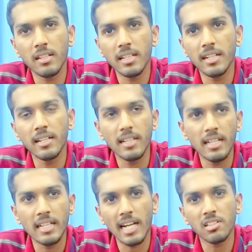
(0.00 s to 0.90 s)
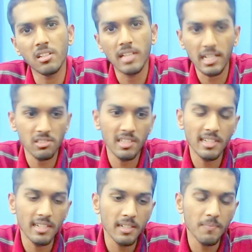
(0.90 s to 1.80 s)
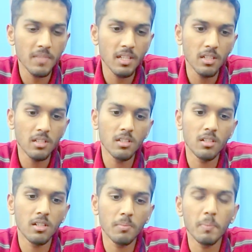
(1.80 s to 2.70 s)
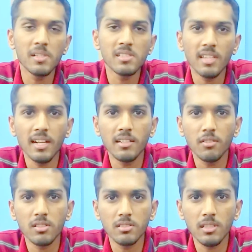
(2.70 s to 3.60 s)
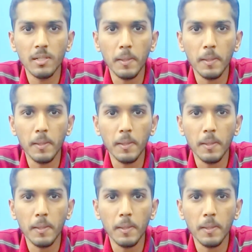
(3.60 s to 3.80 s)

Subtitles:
he actually did it. People said it was